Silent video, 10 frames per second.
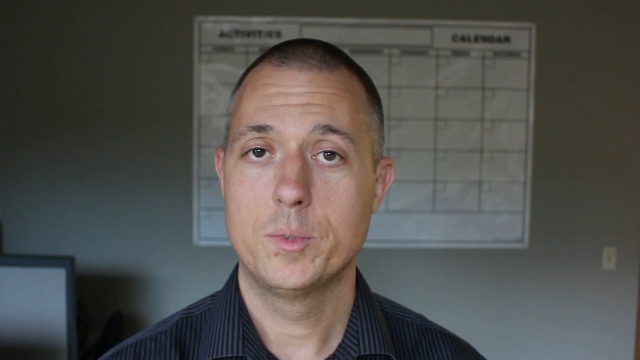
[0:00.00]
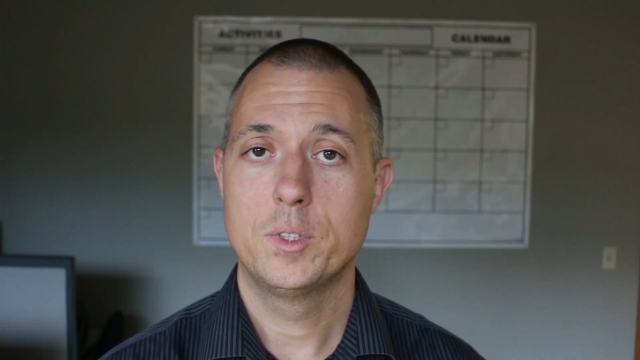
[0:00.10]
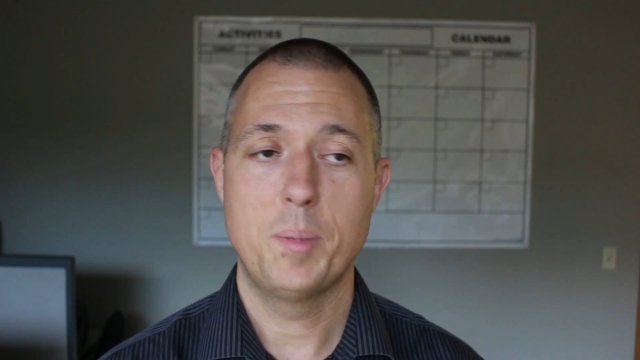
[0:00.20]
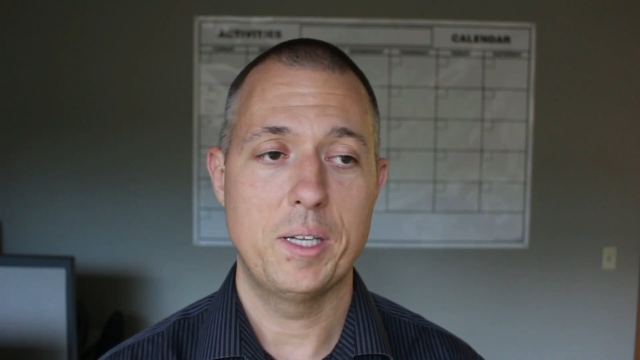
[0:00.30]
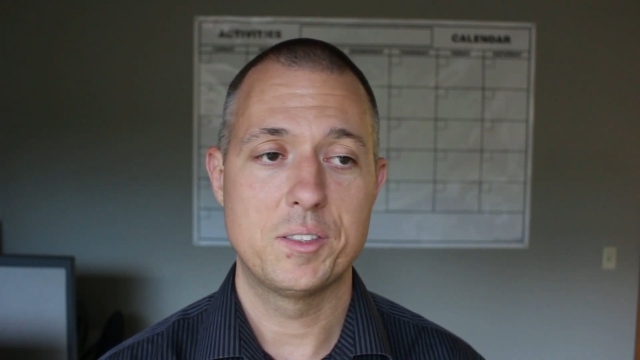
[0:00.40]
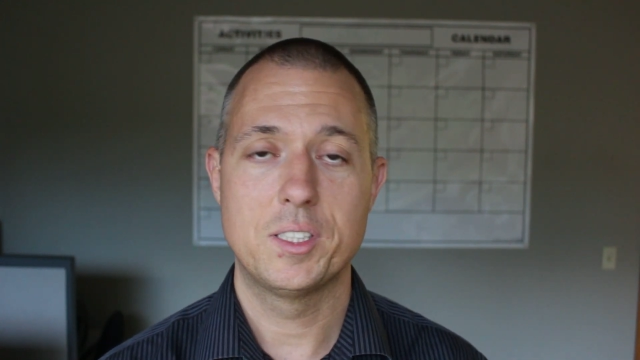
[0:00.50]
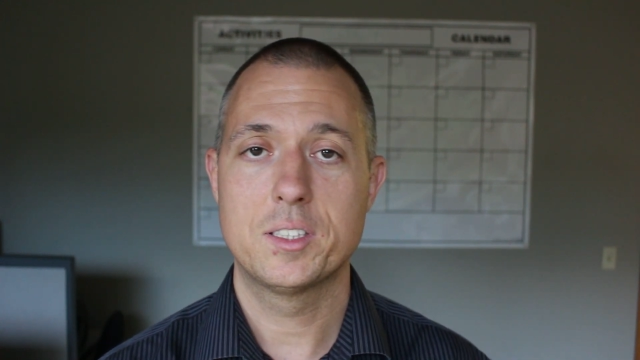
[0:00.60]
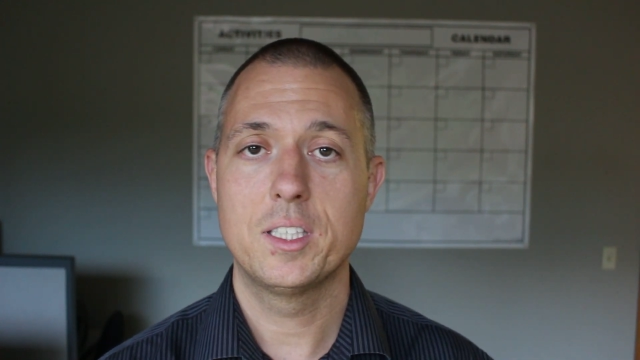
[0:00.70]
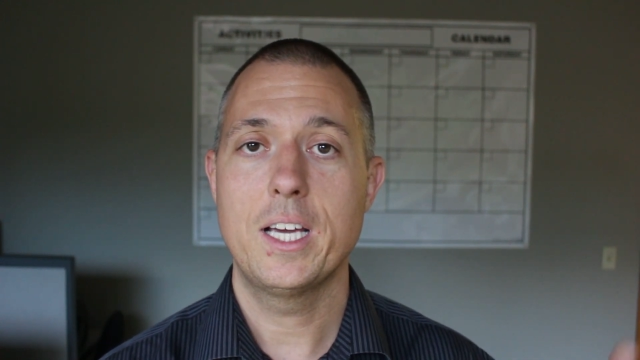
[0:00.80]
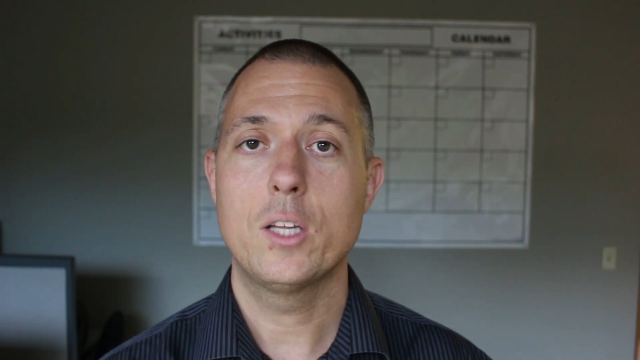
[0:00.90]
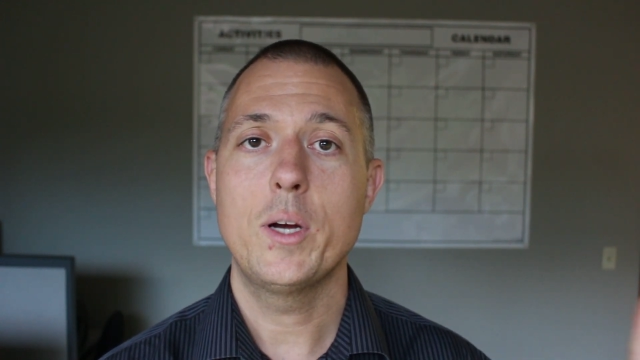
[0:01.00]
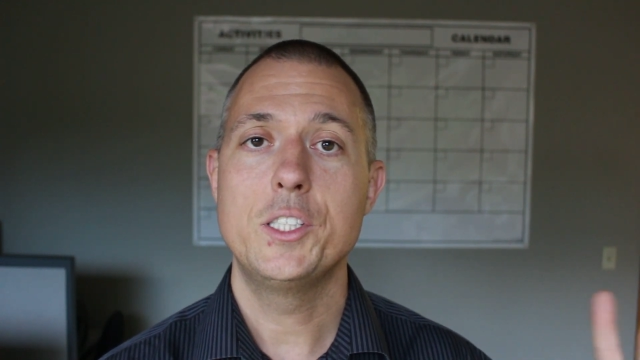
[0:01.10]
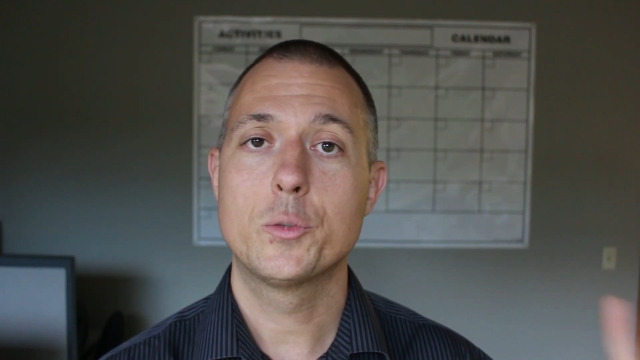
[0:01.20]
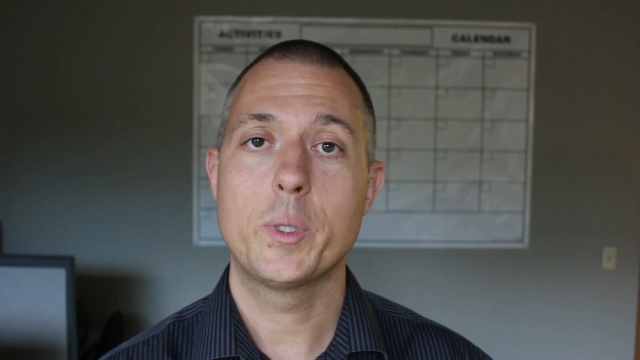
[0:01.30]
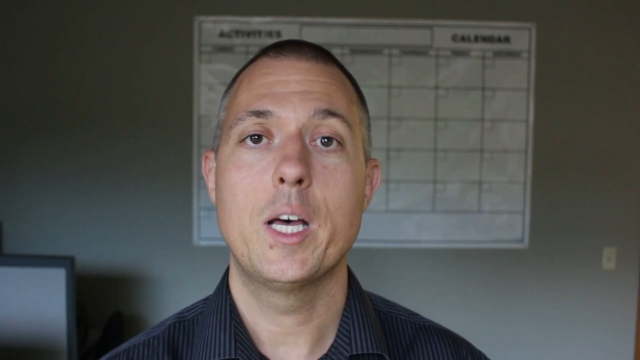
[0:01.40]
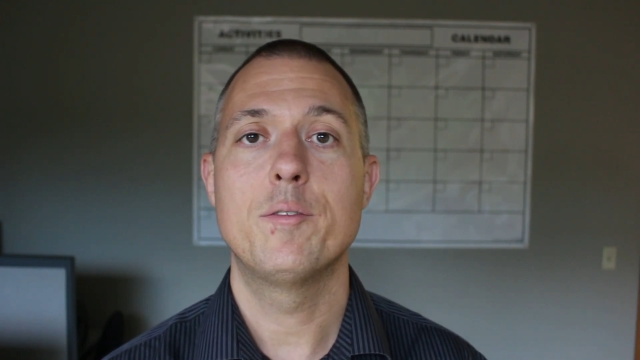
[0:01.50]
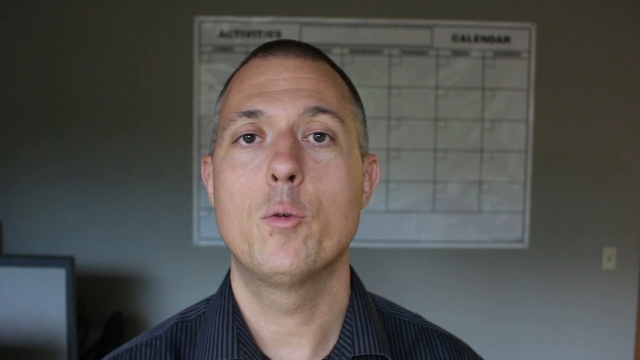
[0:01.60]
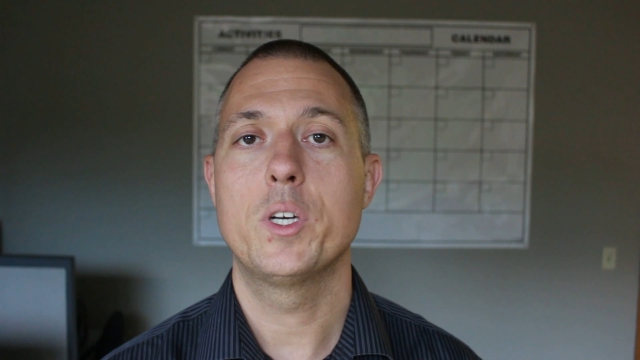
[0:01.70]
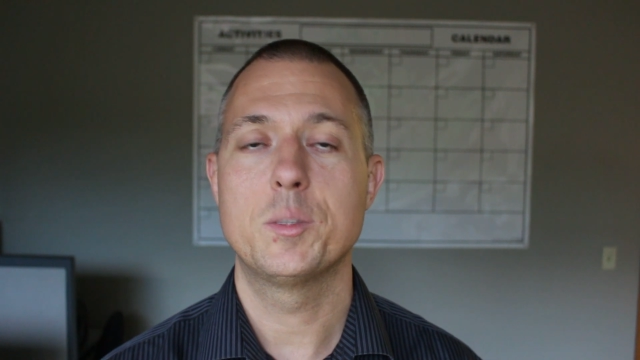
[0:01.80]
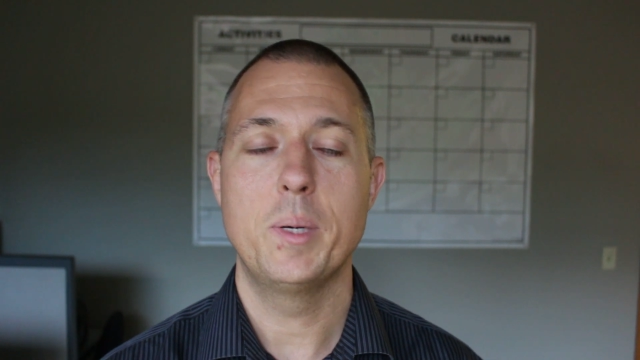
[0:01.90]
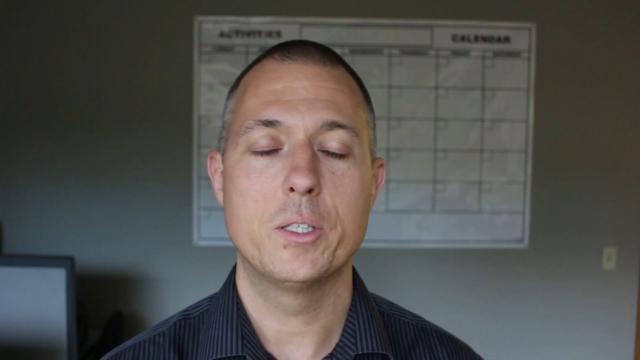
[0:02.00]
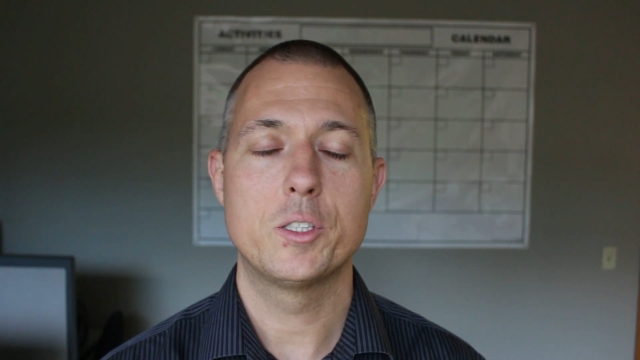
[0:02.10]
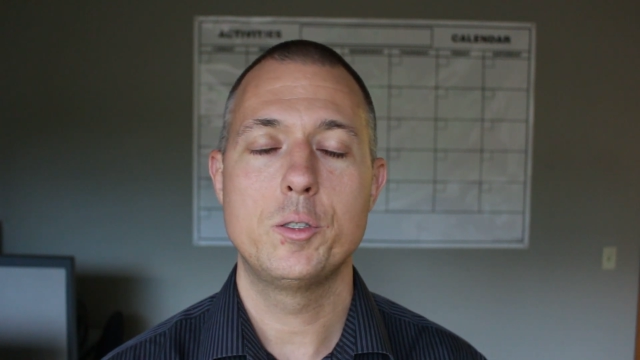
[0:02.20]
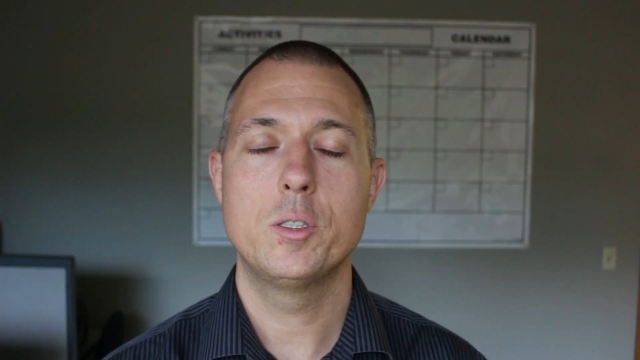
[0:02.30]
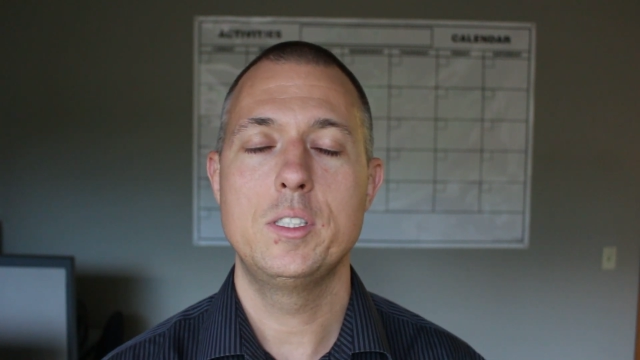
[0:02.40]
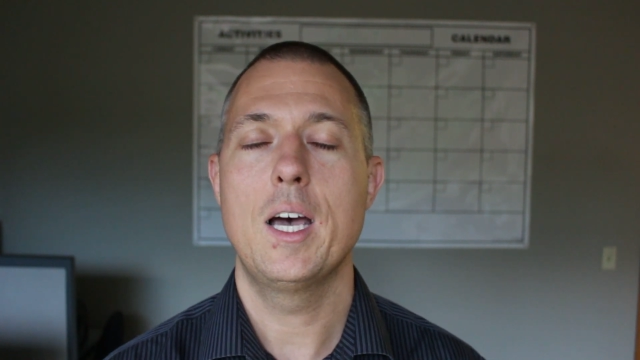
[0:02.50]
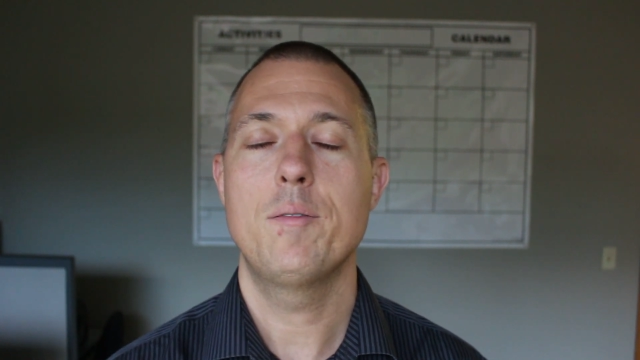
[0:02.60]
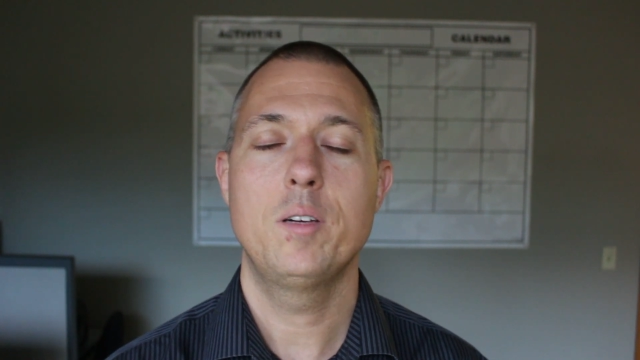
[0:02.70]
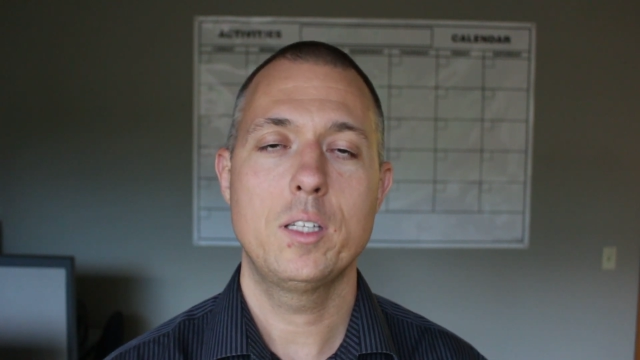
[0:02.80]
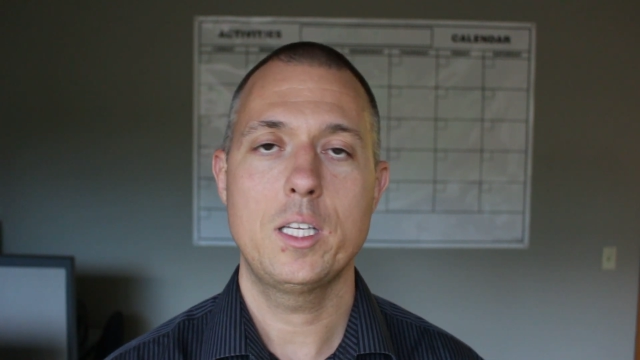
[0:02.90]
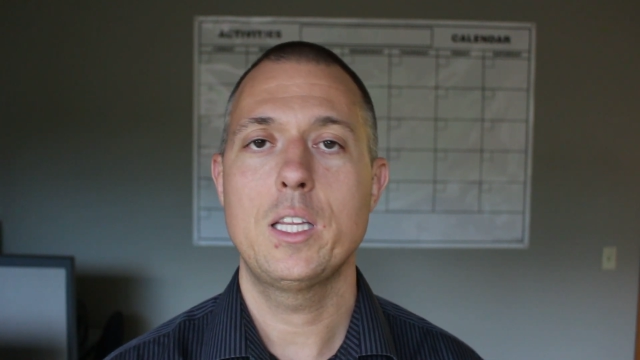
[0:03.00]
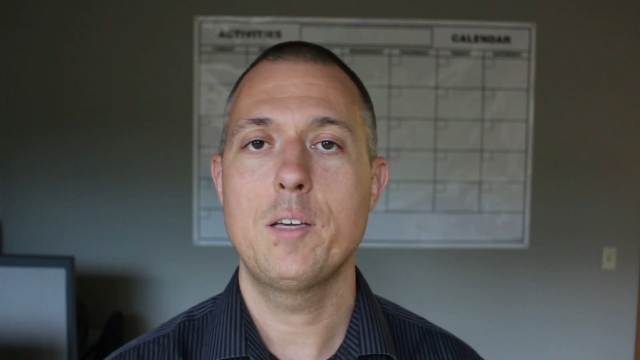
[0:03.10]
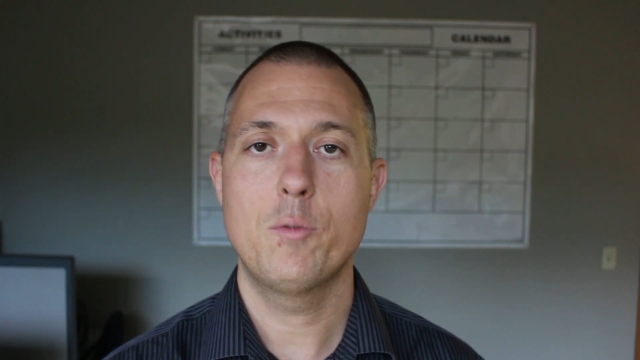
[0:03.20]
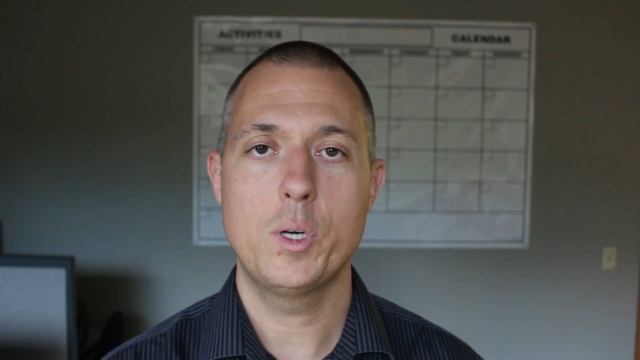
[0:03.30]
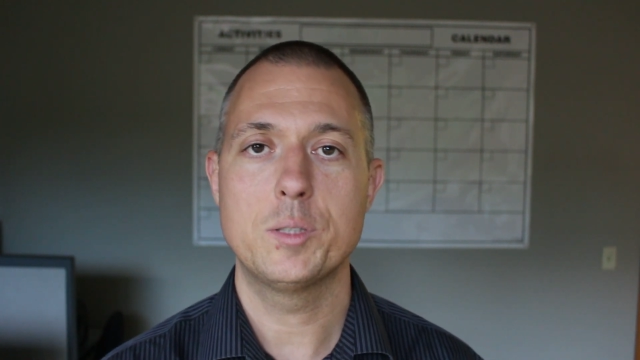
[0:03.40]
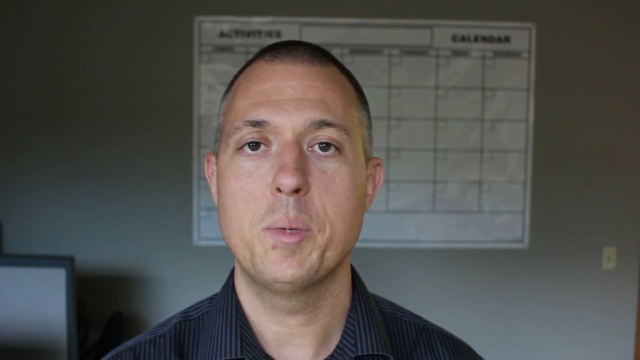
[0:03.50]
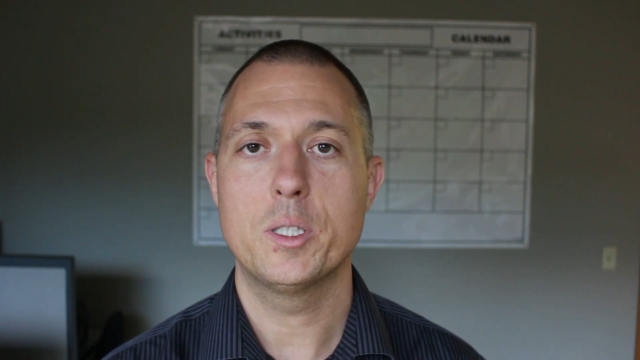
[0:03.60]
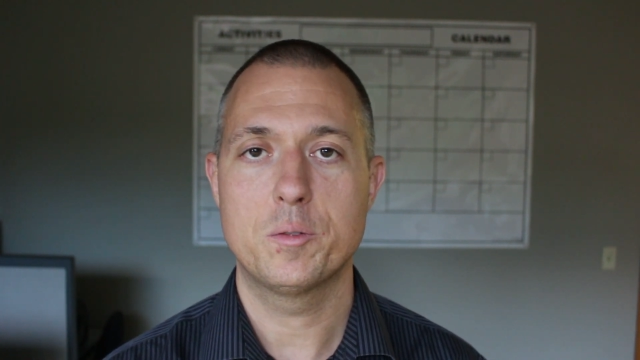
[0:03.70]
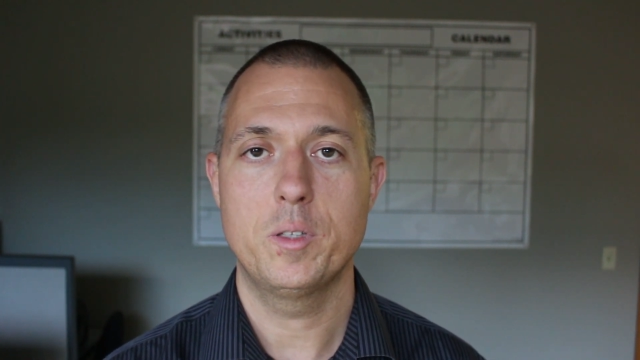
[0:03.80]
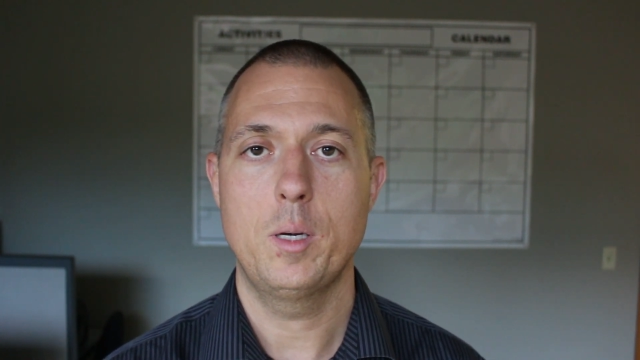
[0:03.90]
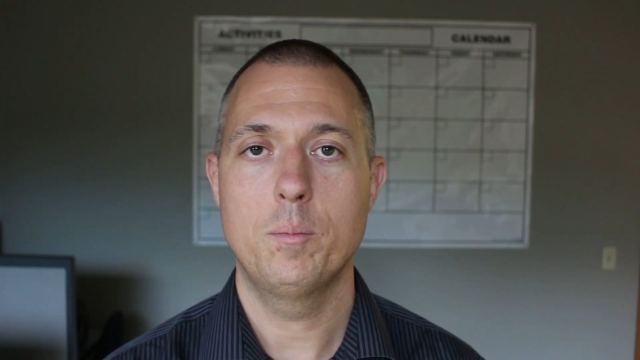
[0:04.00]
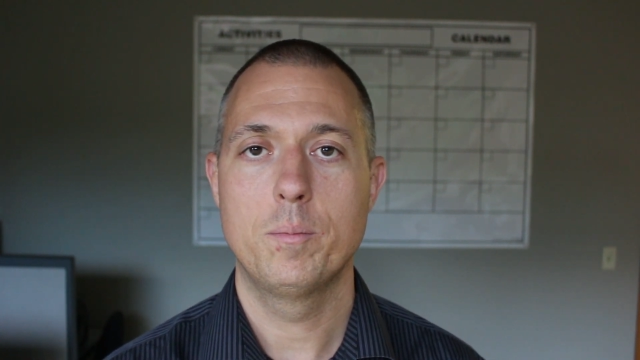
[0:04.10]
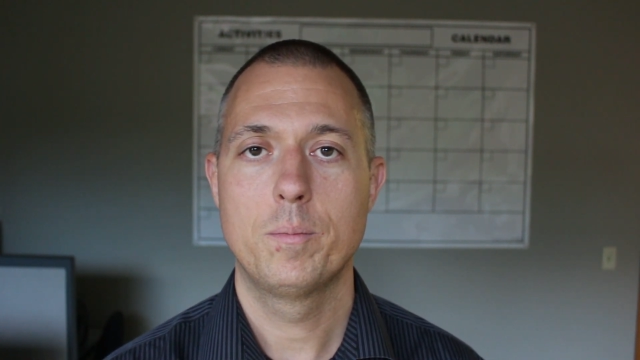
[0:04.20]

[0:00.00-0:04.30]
It's about 6 of the other agents we left voicemails. You should definitely leave voicemails for them.